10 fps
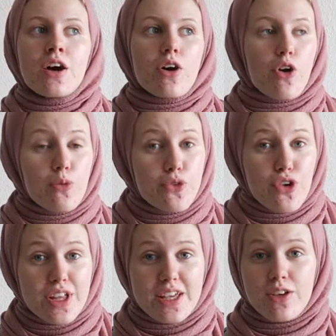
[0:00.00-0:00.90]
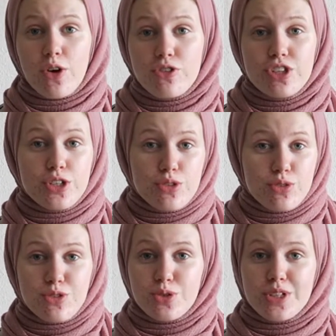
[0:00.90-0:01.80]
Hopefully continue
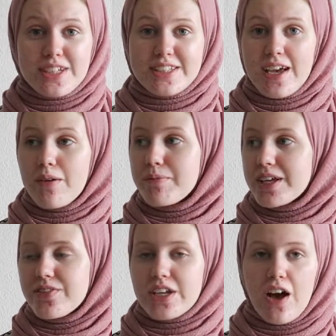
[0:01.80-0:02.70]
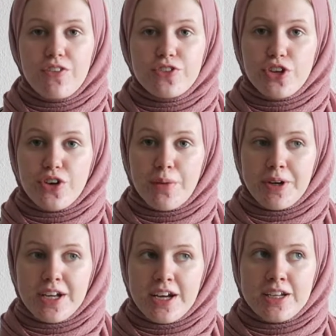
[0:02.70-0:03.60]
doing them even after
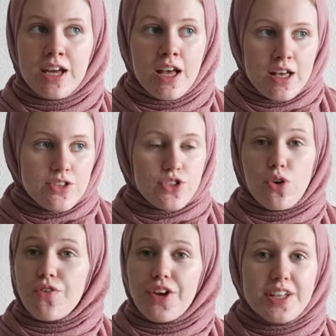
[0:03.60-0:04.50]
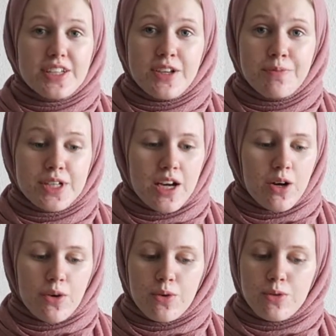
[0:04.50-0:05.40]
Ramadan. So write them
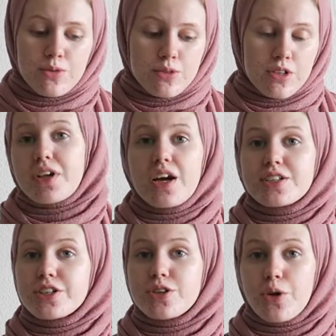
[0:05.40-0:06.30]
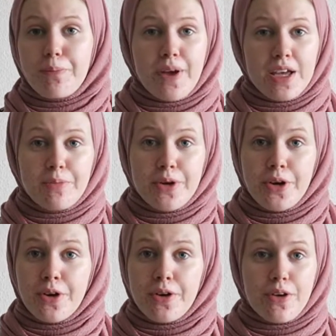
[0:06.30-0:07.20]
down either on
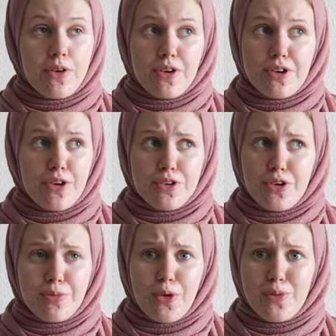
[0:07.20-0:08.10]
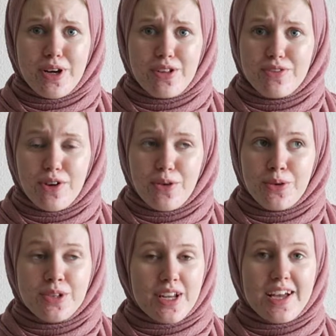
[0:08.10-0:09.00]
paper or on your mobile
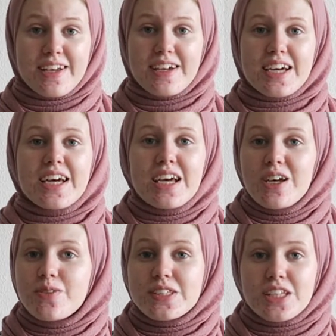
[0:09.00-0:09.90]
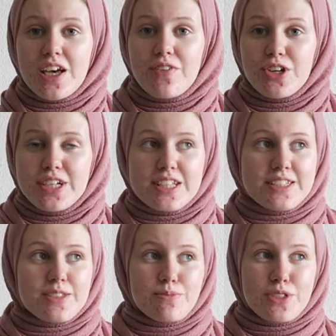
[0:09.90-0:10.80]
phone, like whichever
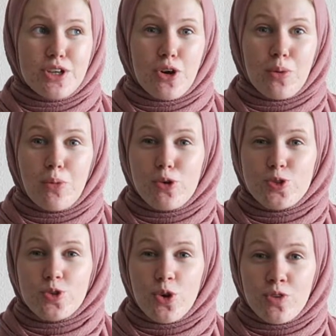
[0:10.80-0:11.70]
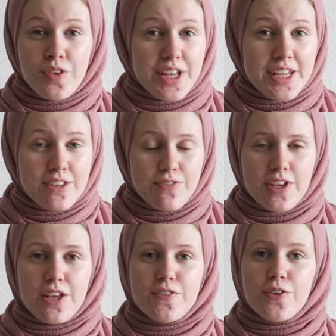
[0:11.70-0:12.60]
is the most convenient
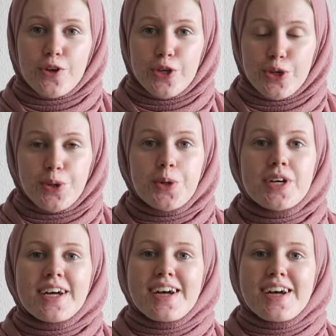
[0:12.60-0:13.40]
way for you.